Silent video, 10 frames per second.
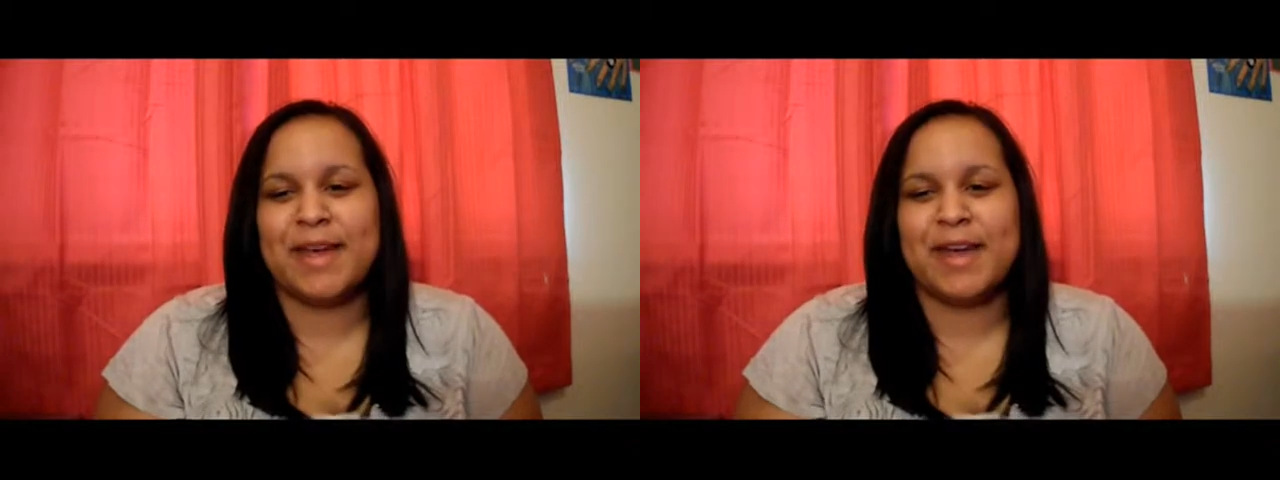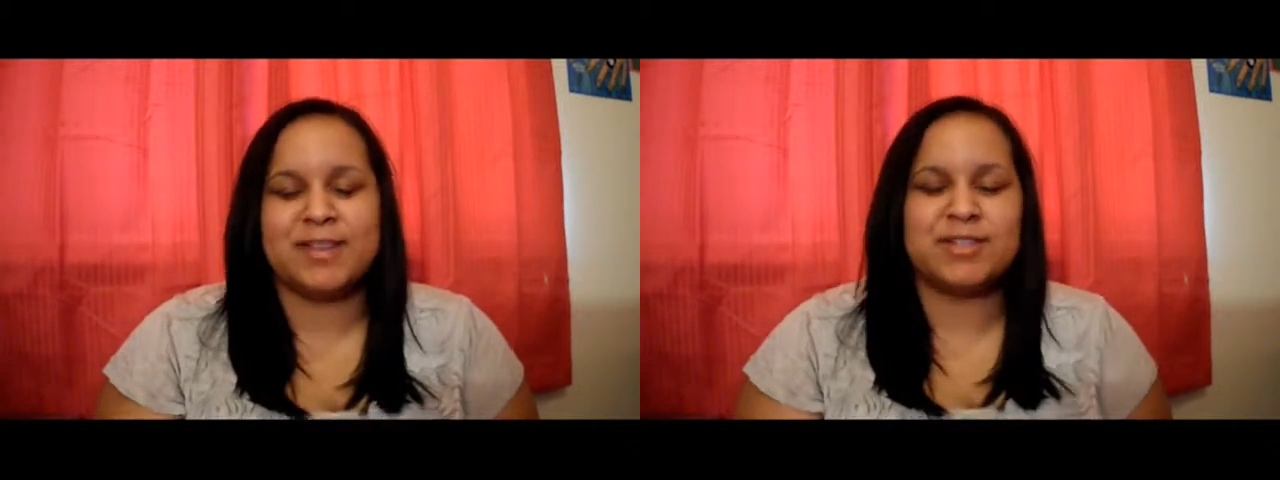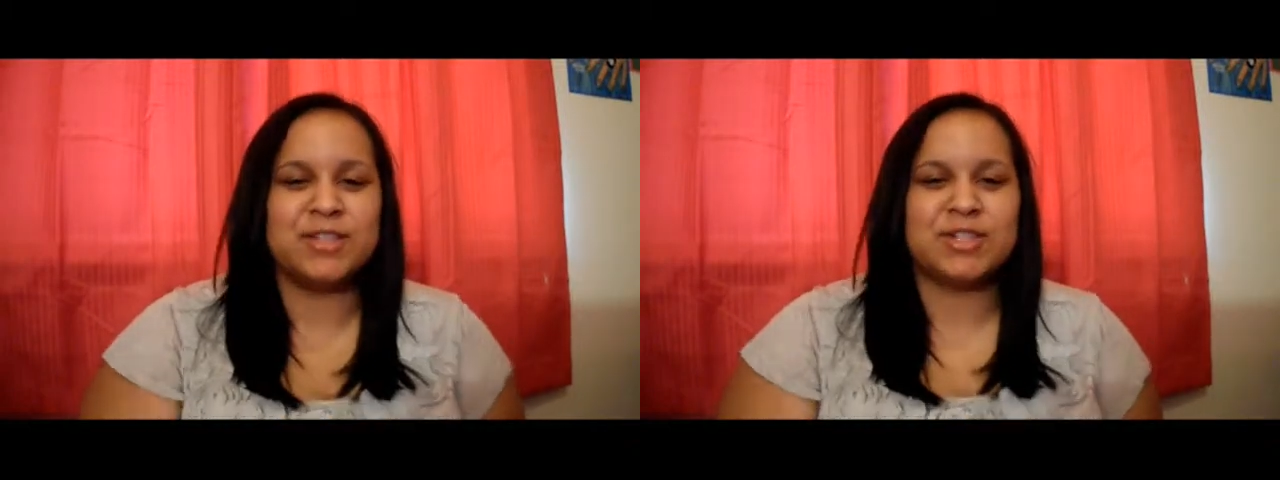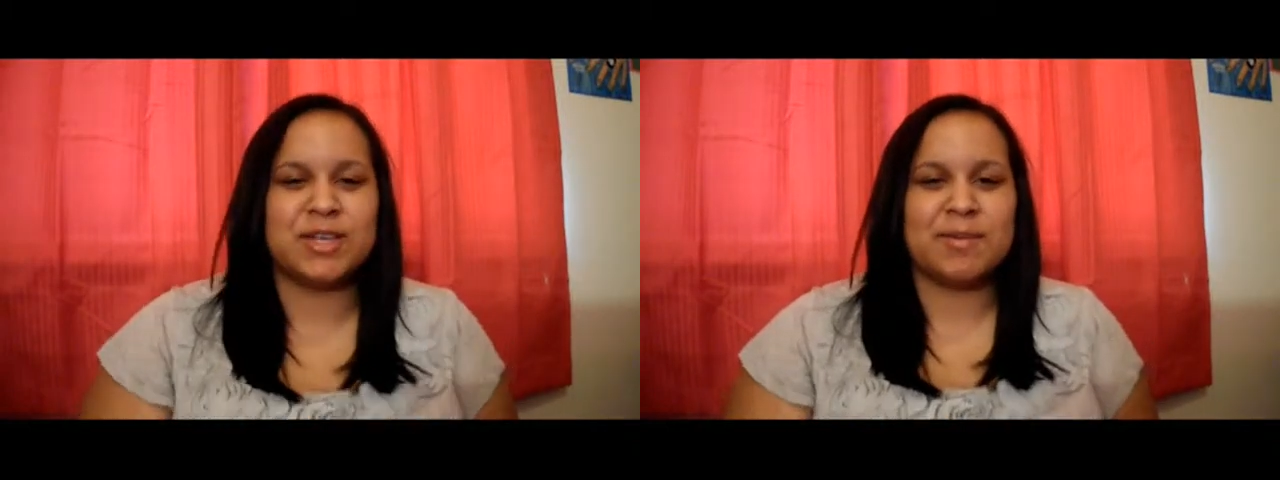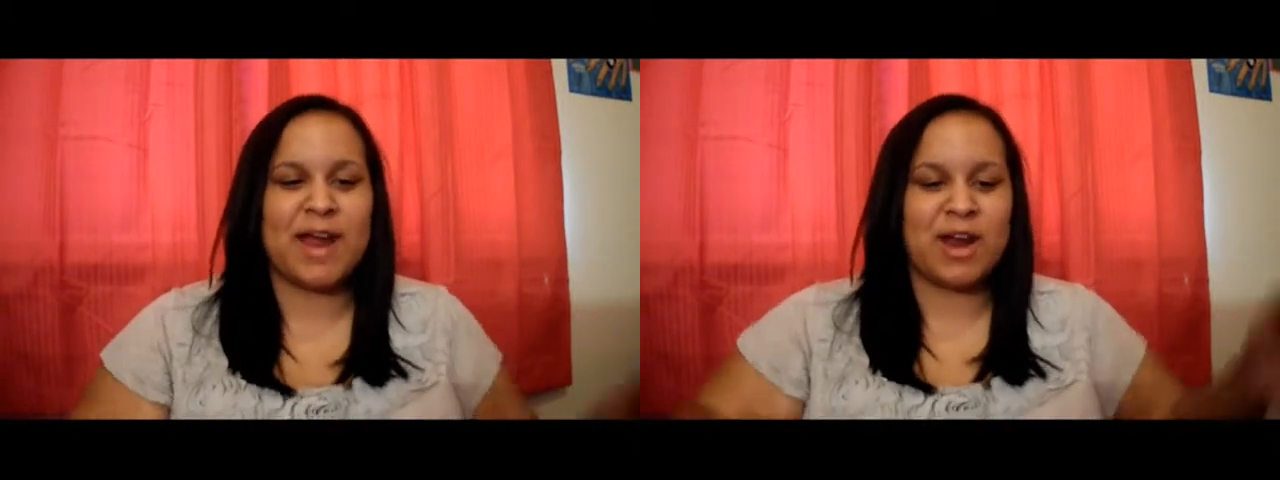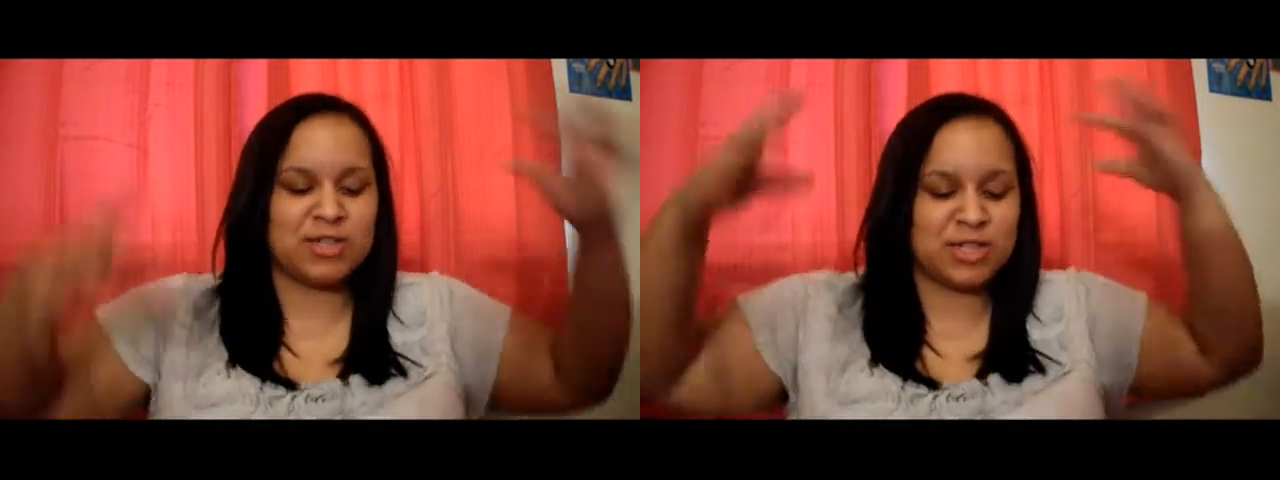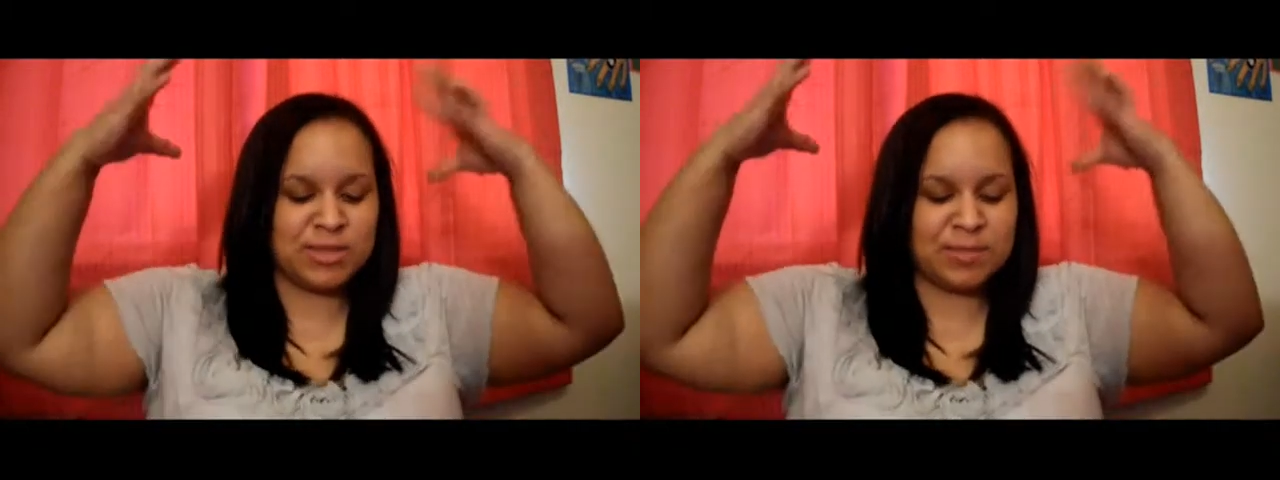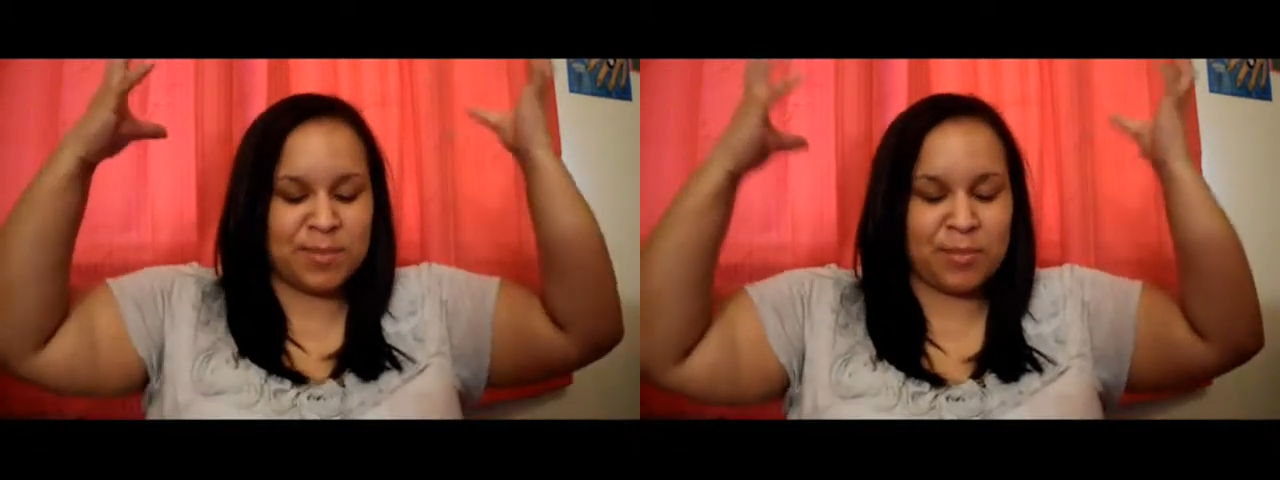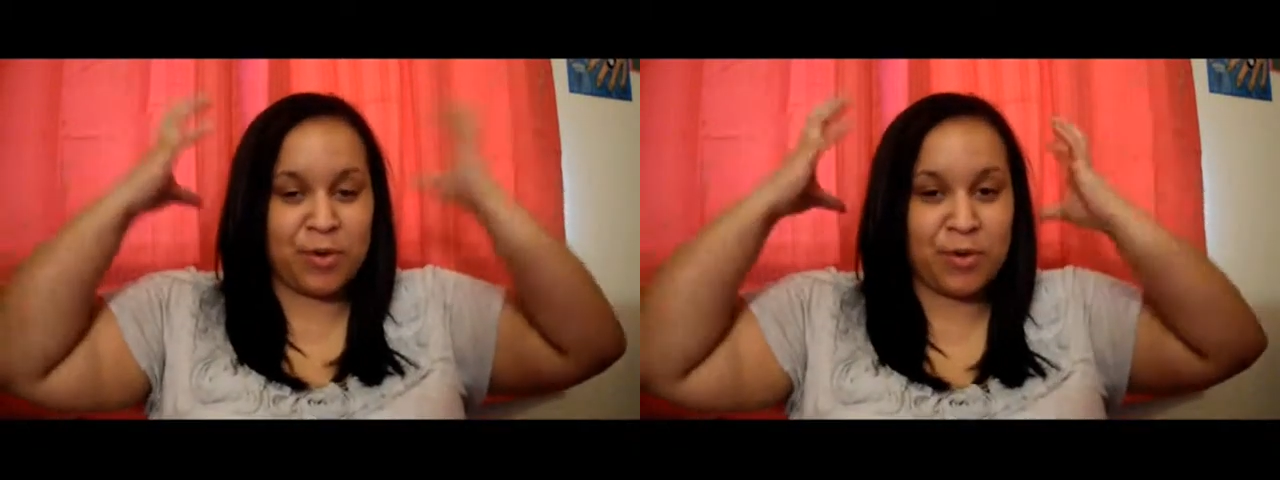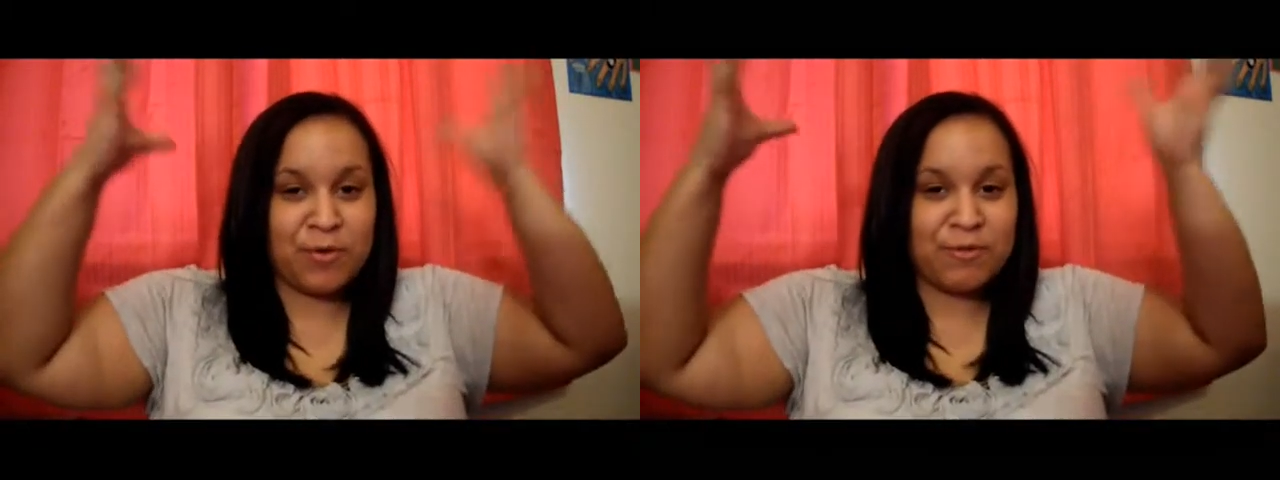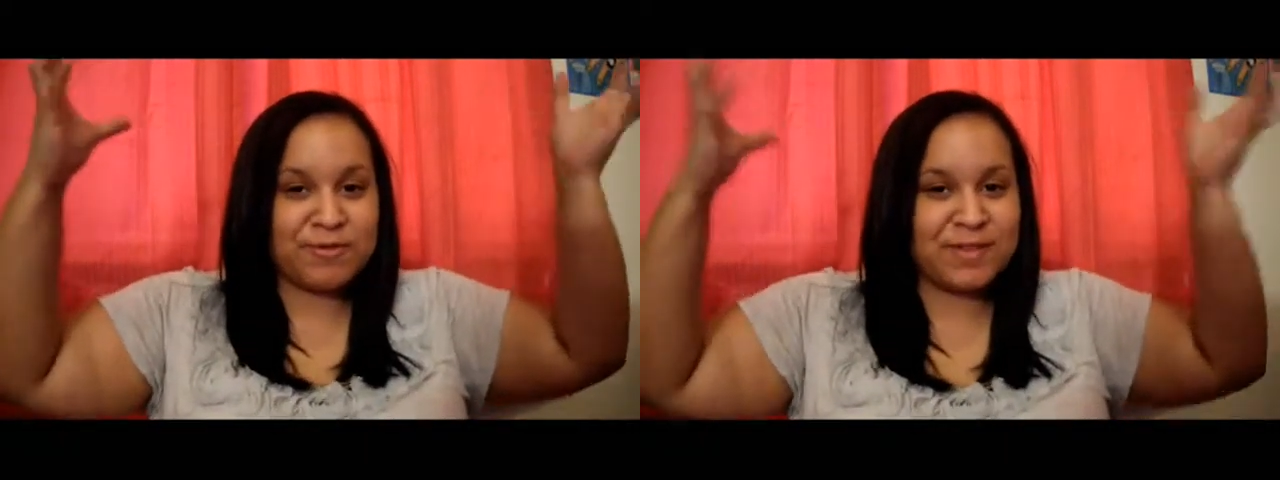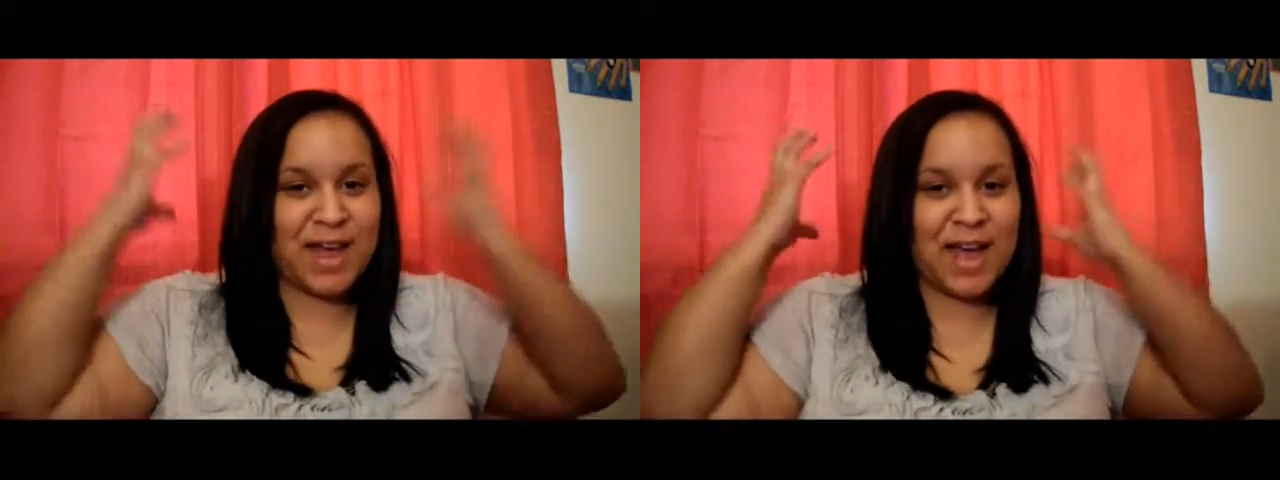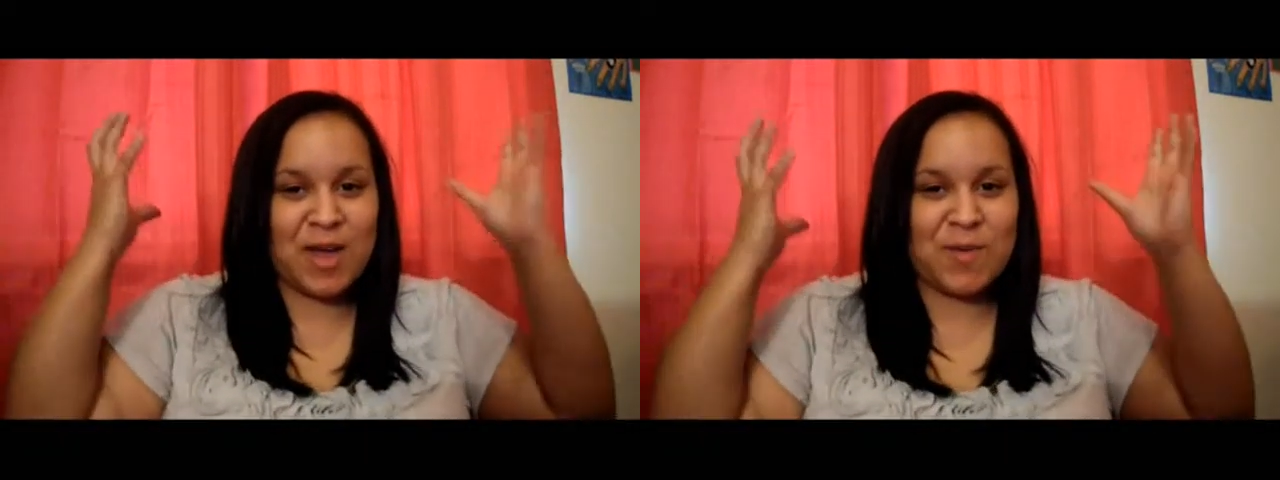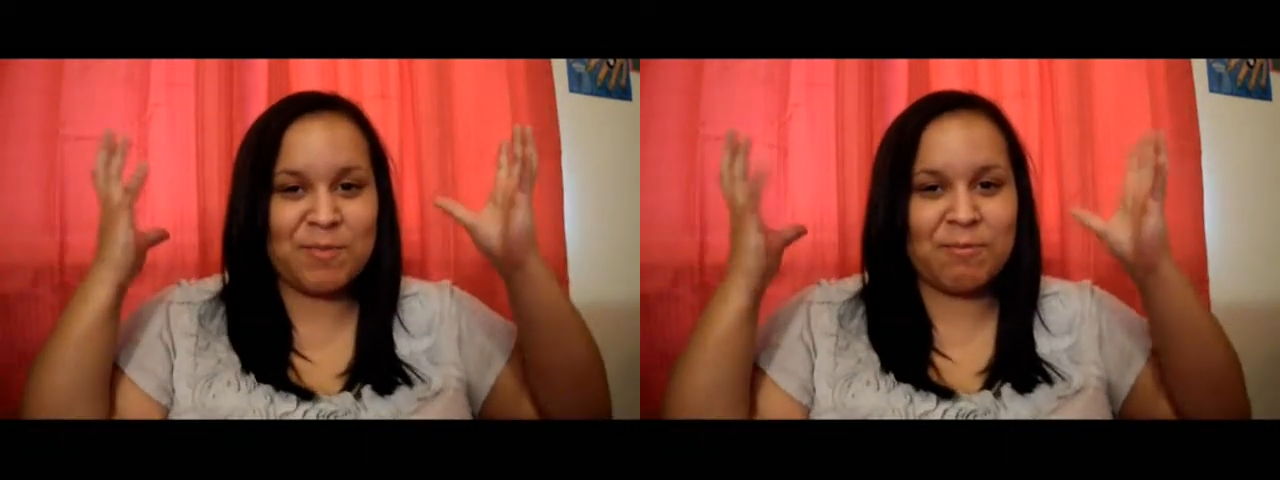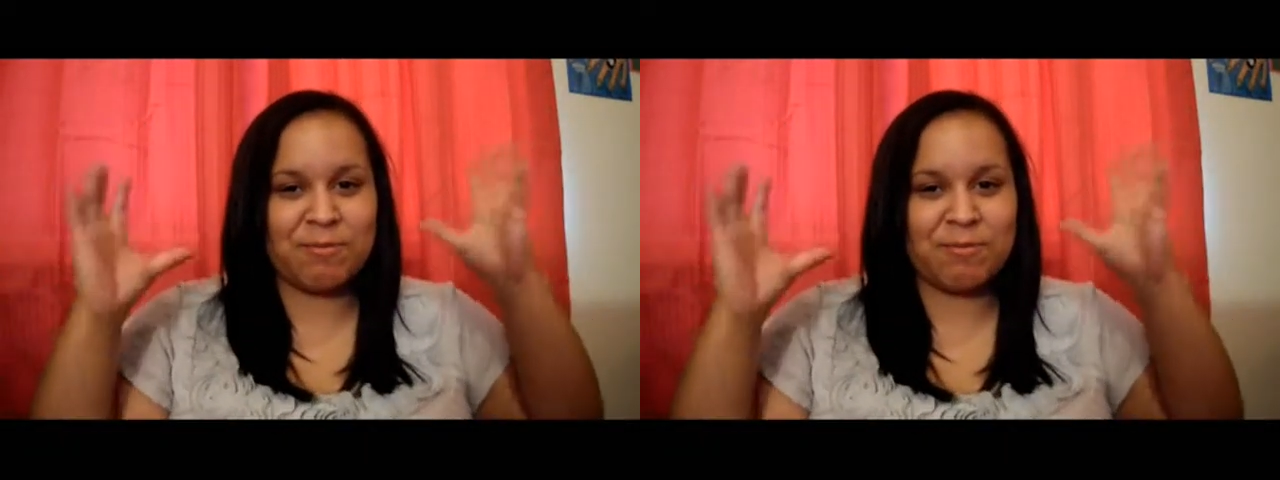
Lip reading: because usually my hair would just be poofed up,